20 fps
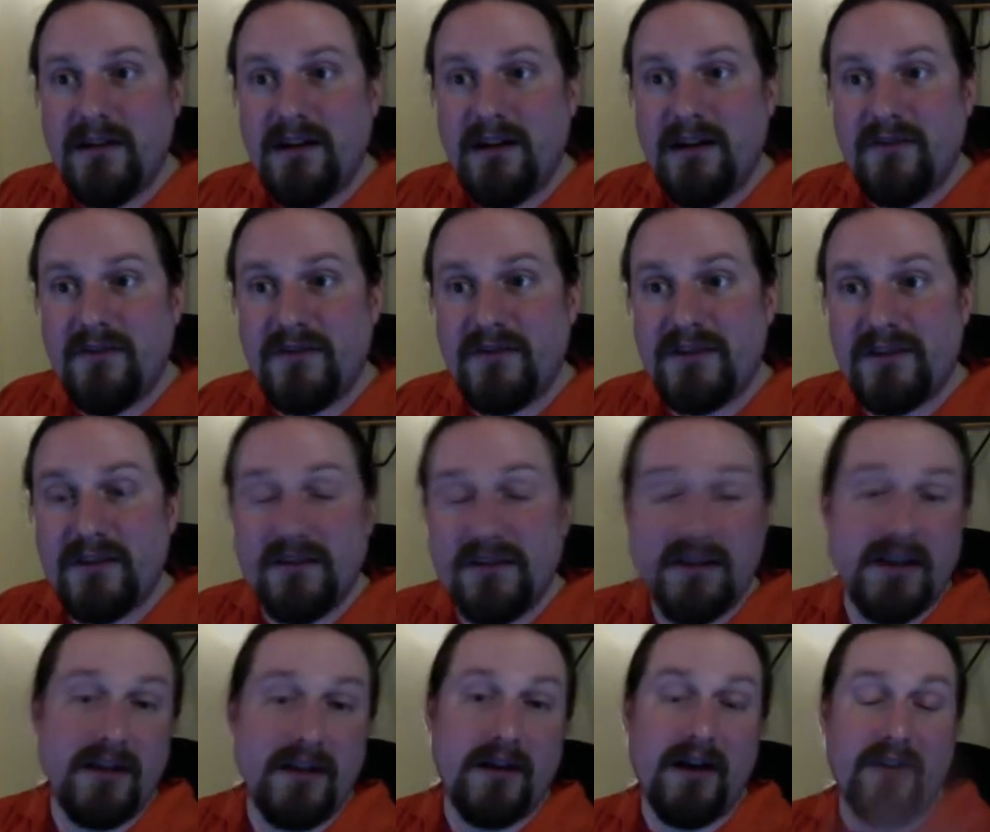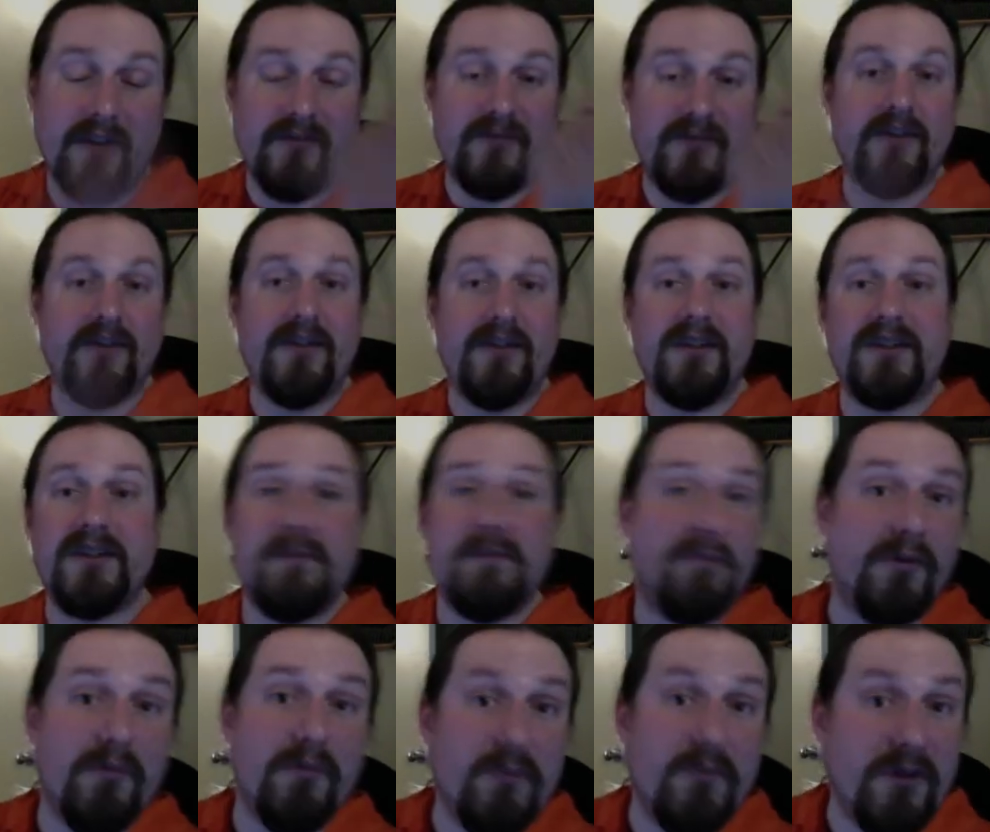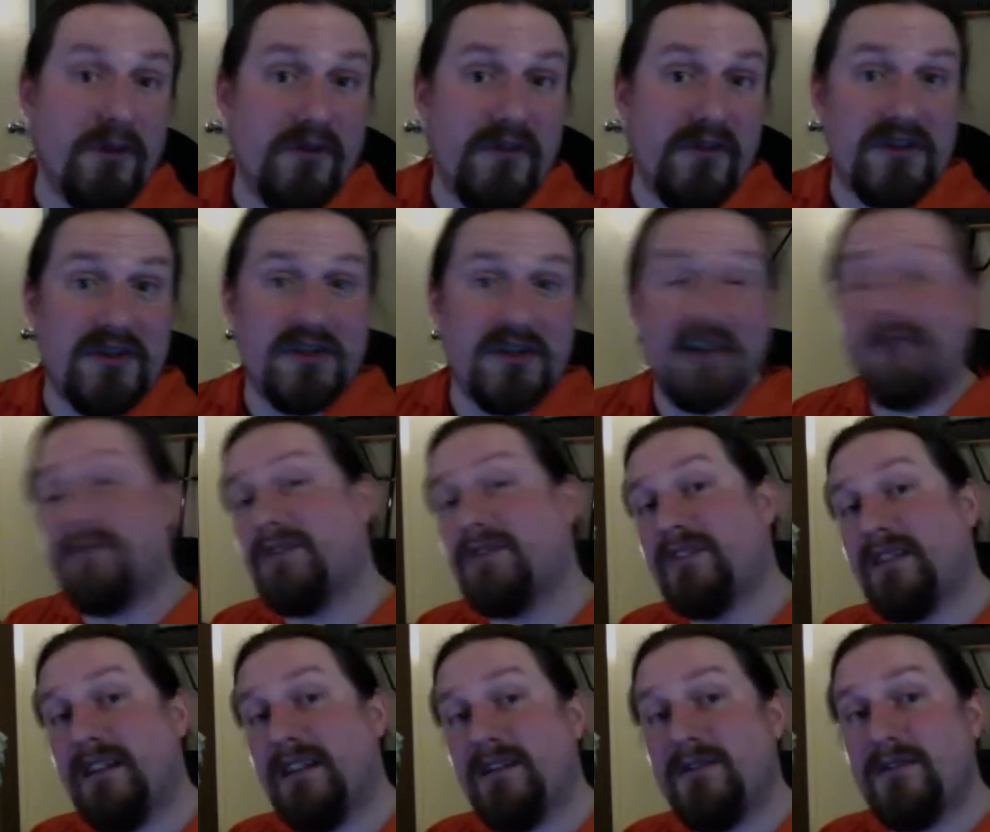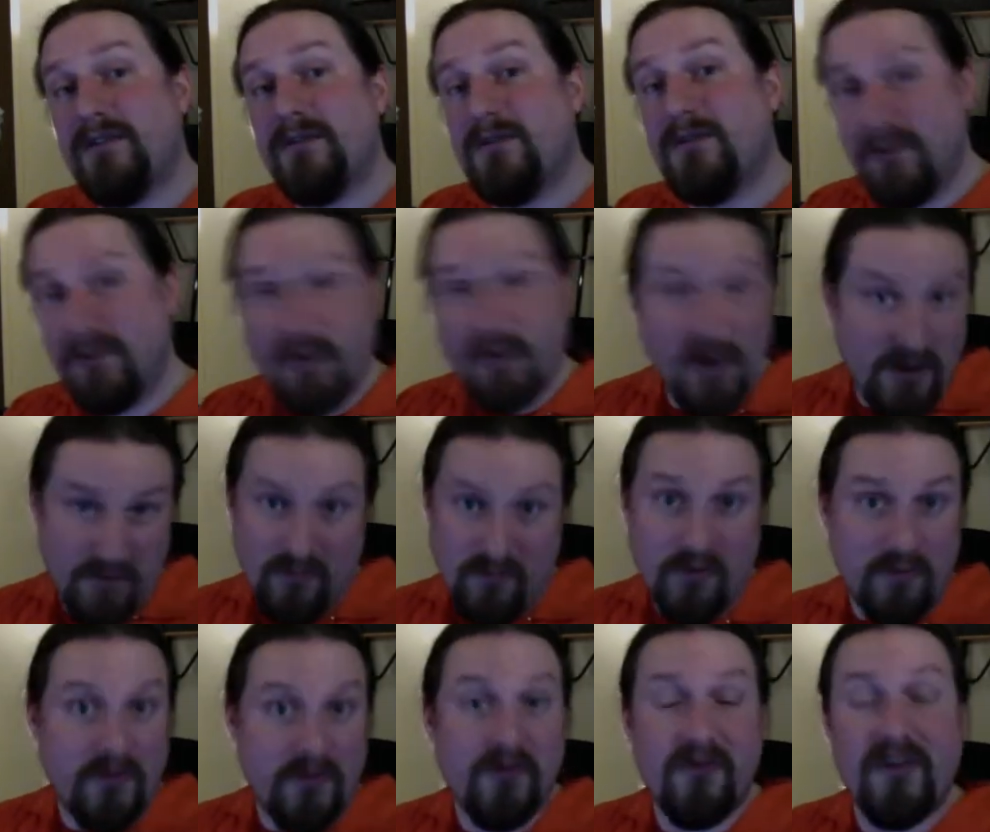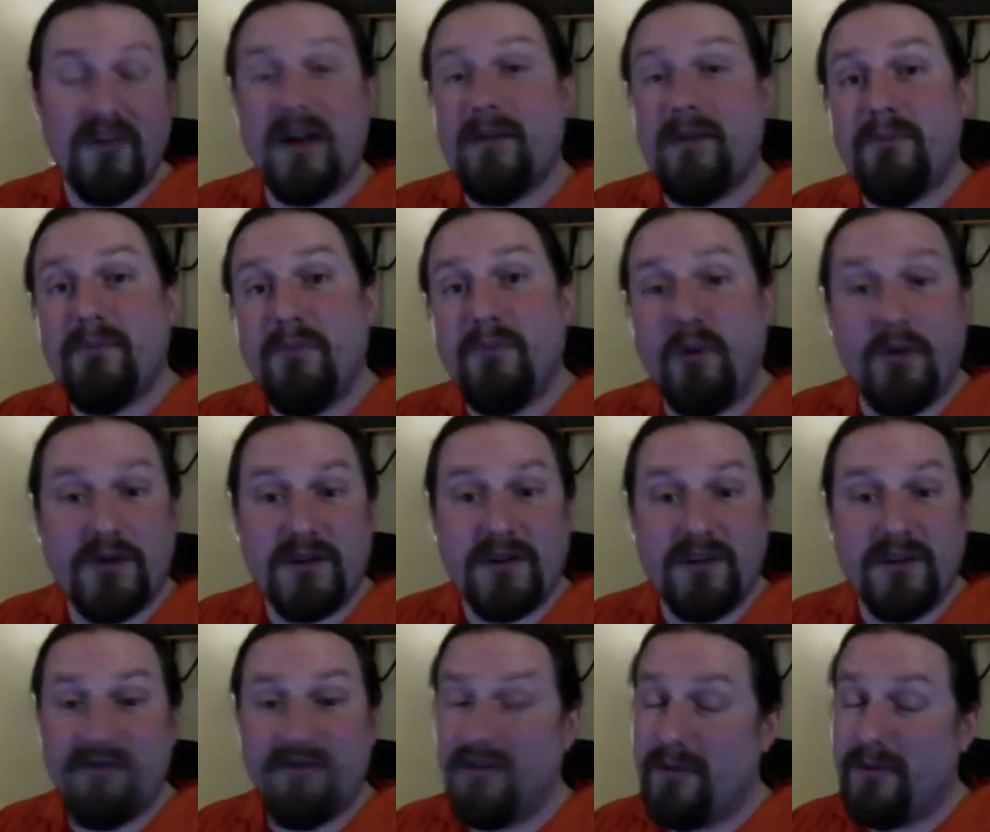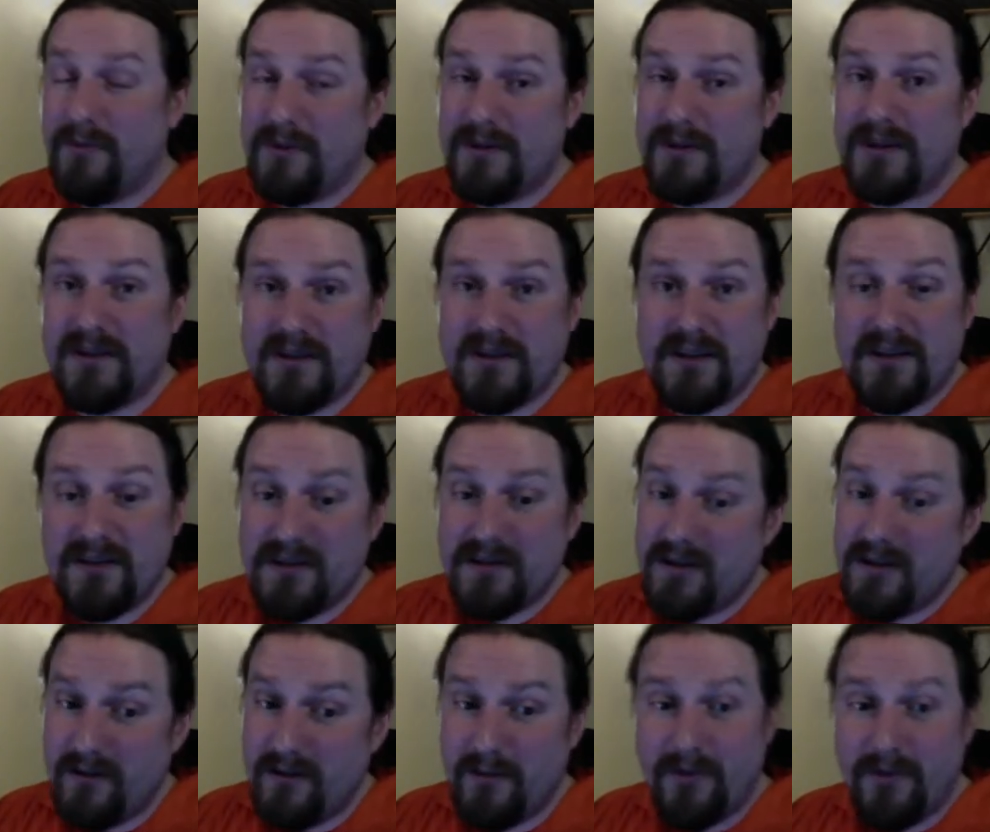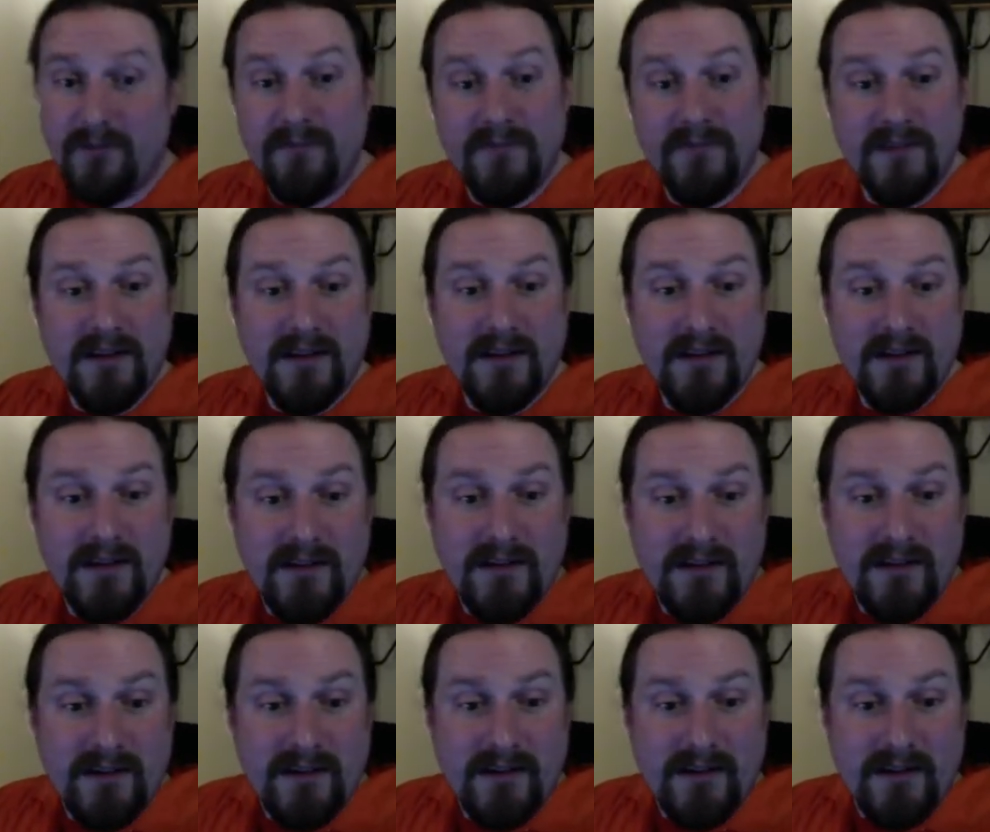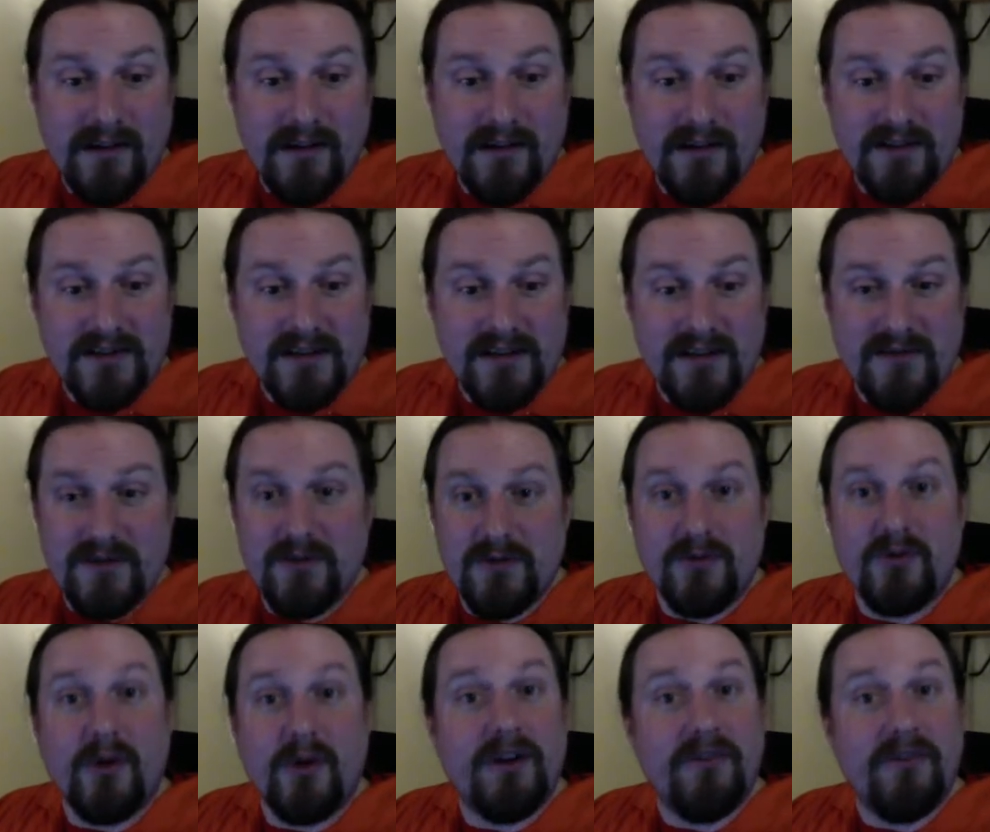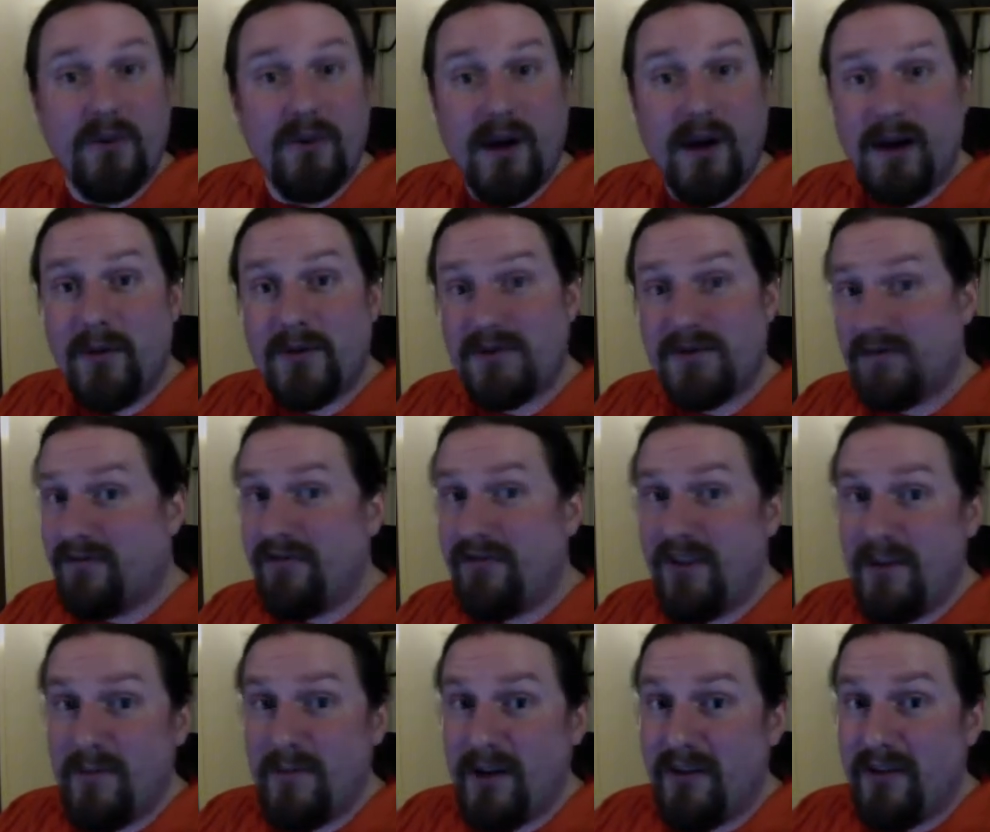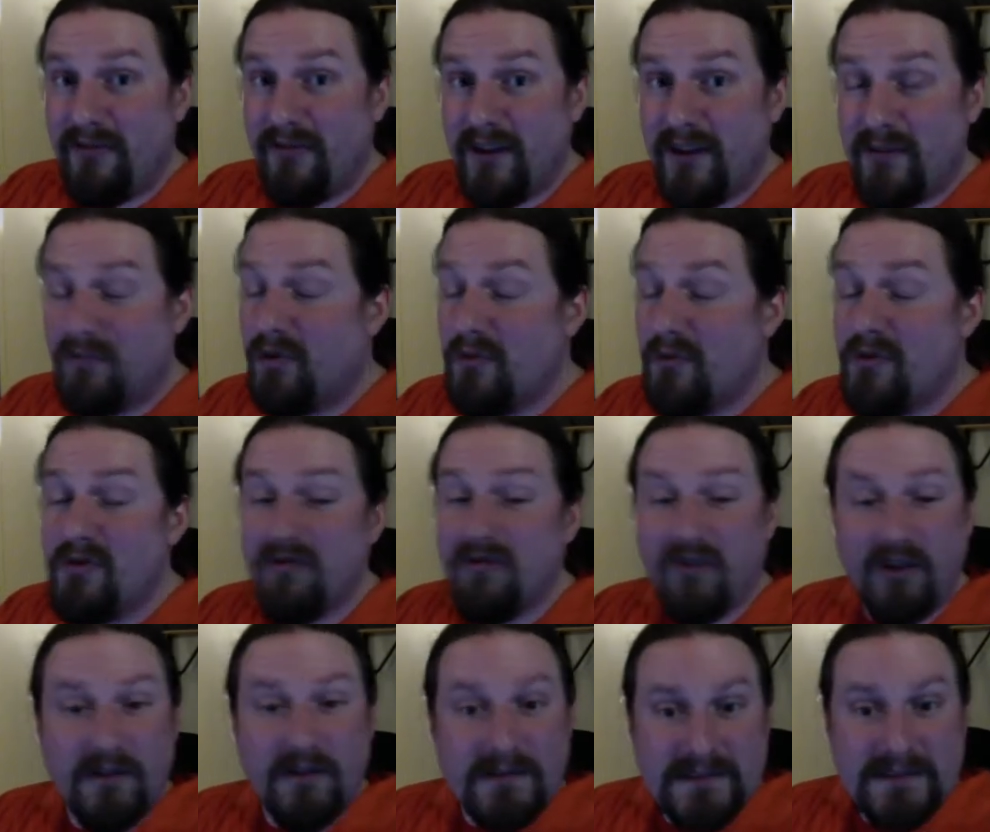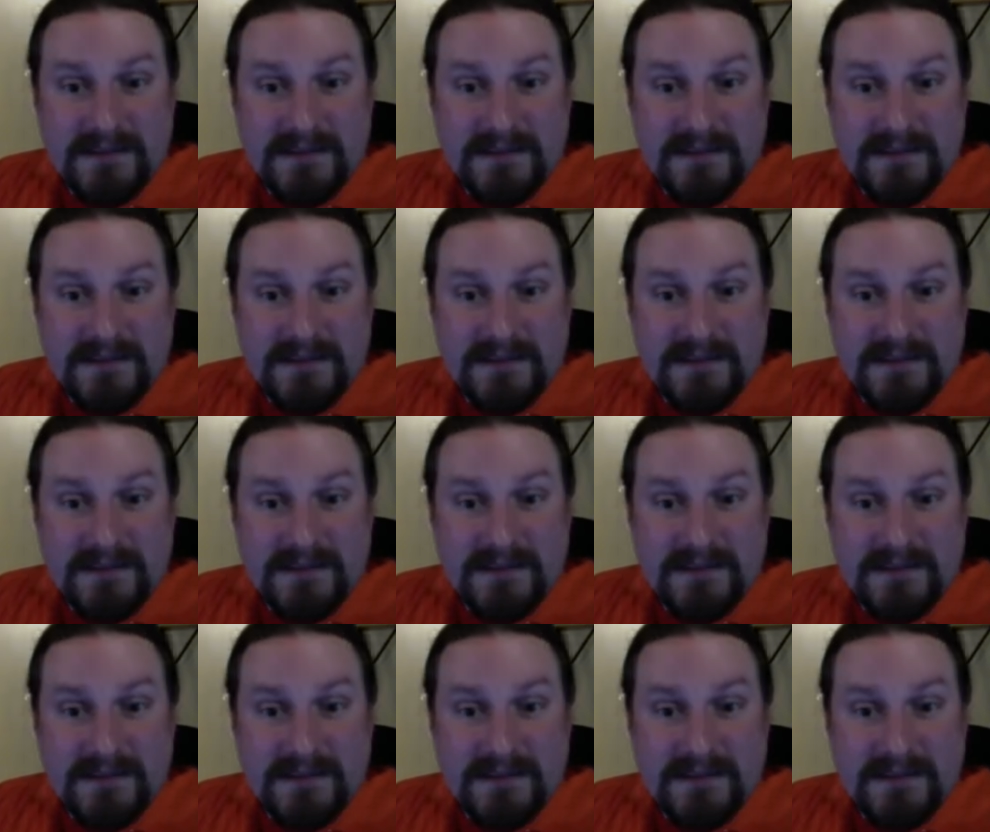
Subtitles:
and all of a sudden there you have a very simple movie cheat which allows you to remove that portion of the film which is undesirable. Saves you quite a few hours of frame-by-frame removal.